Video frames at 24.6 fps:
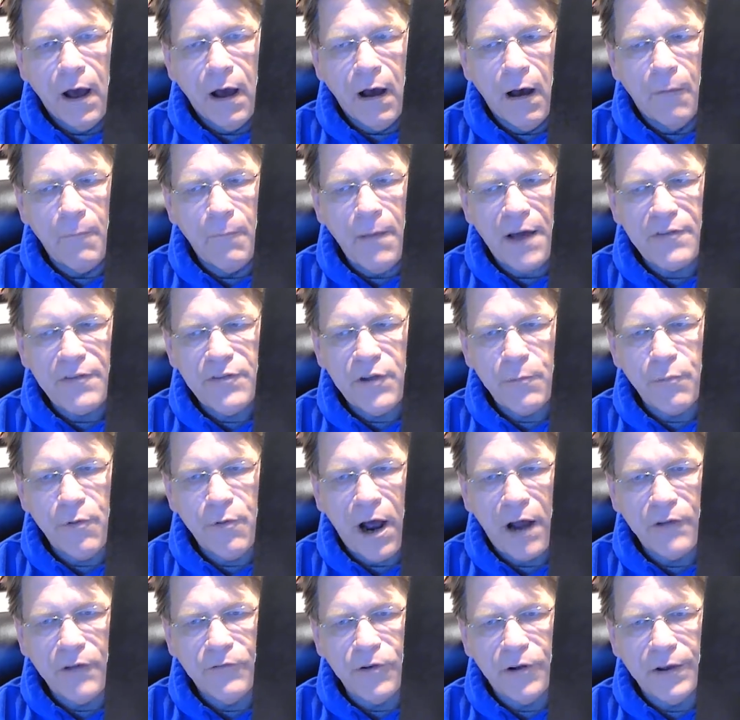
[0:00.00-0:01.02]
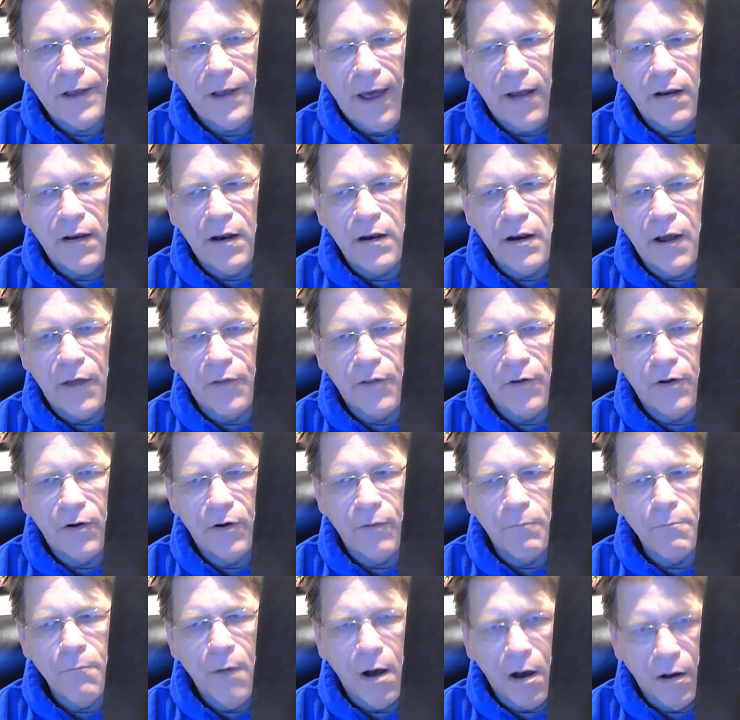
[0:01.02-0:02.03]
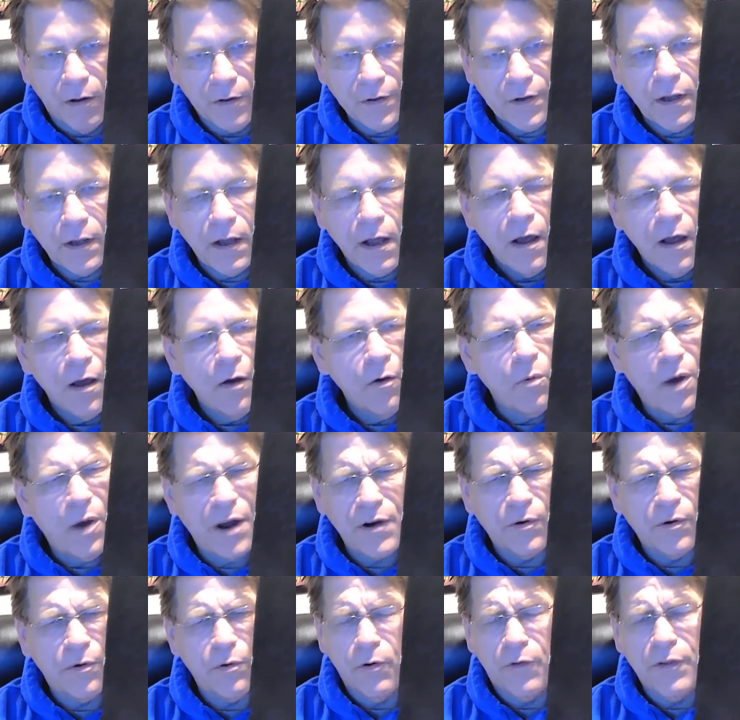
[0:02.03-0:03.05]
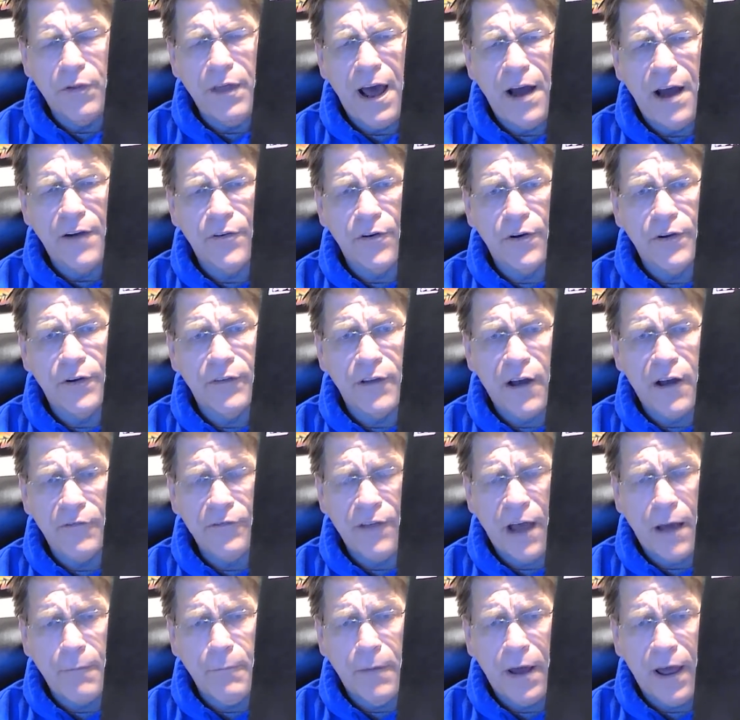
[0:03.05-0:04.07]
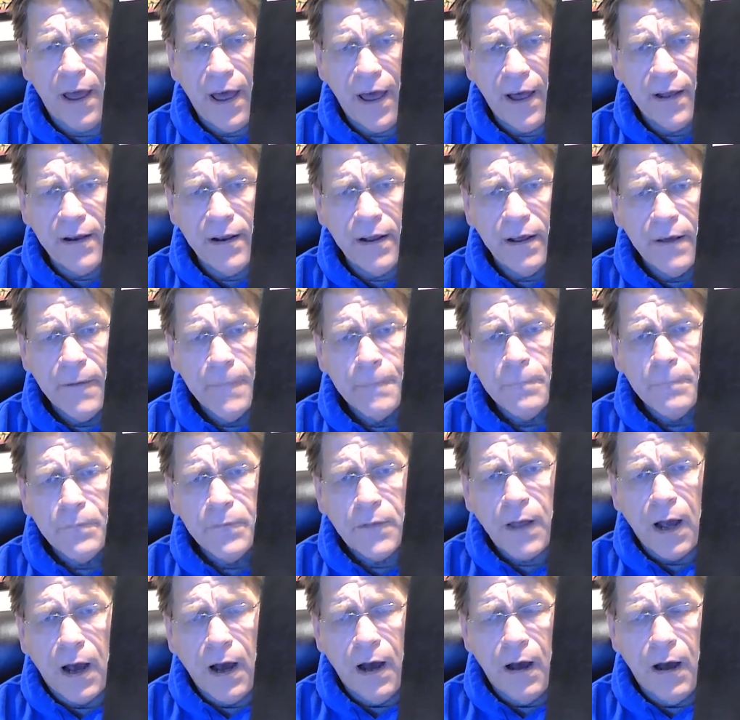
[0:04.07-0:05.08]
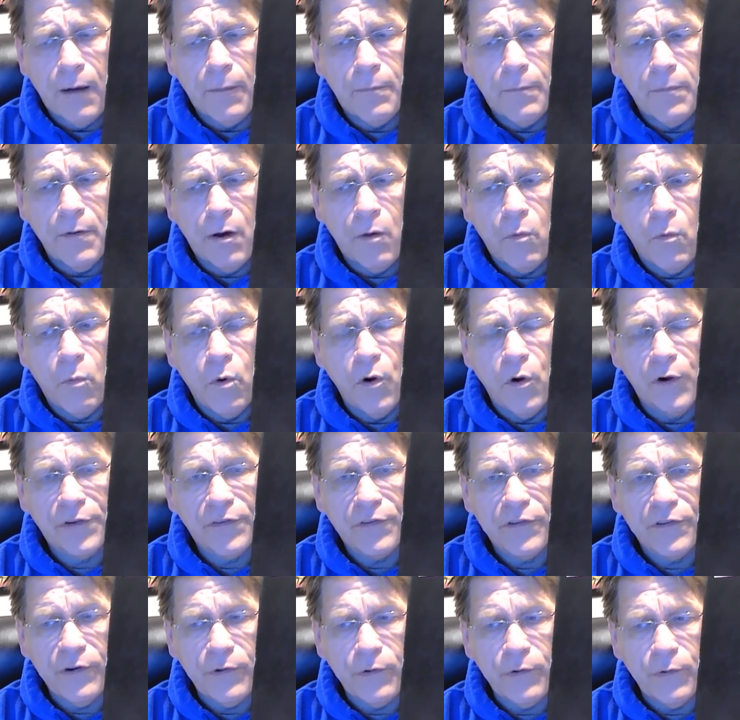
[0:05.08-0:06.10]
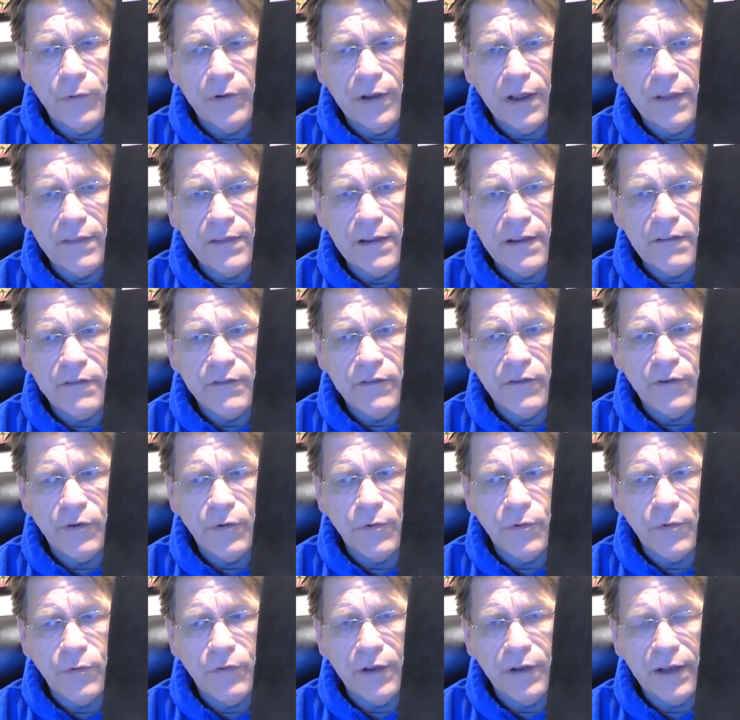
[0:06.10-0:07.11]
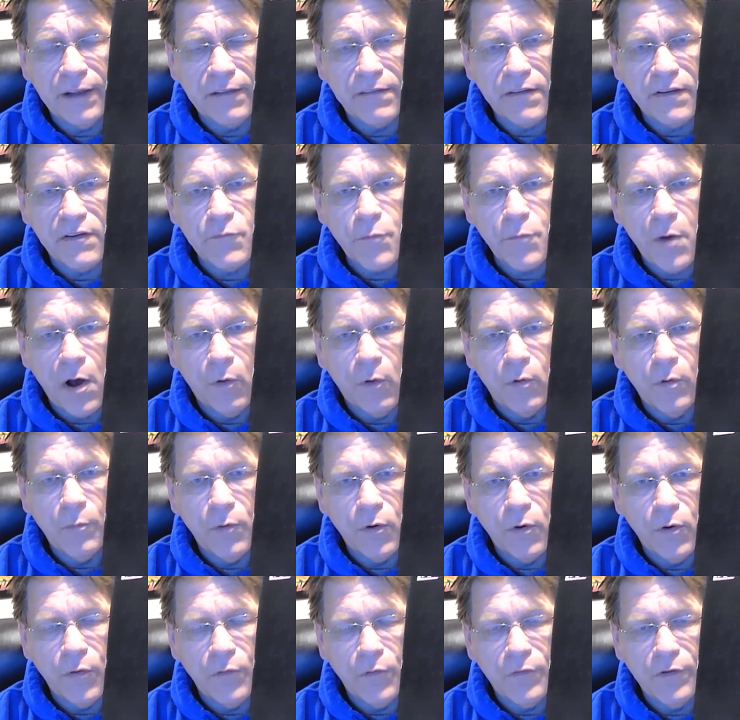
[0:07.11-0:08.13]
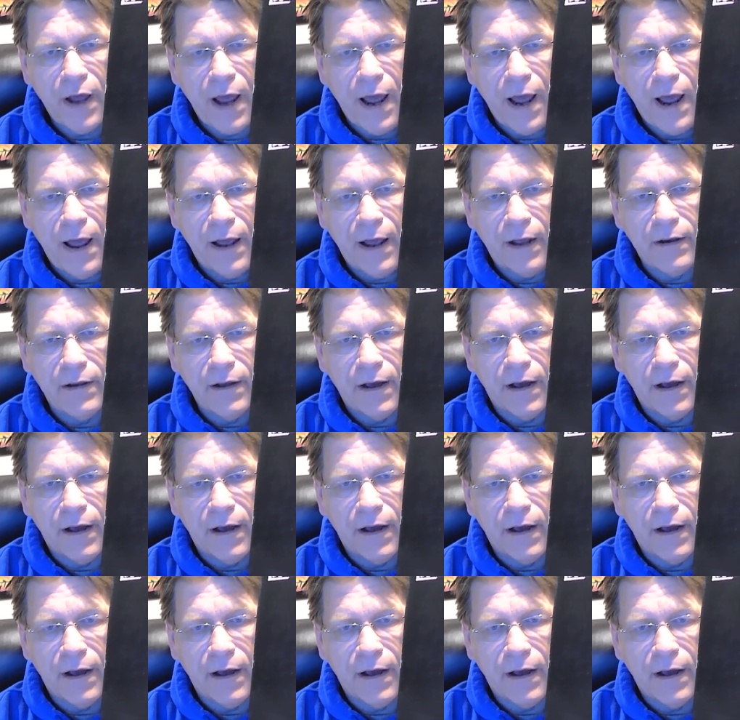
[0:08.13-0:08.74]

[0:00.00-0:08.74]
Matthew Broderick and another monk, who I don't know who the actor is off the top of my head, uh, work to get these two to get the spell removed and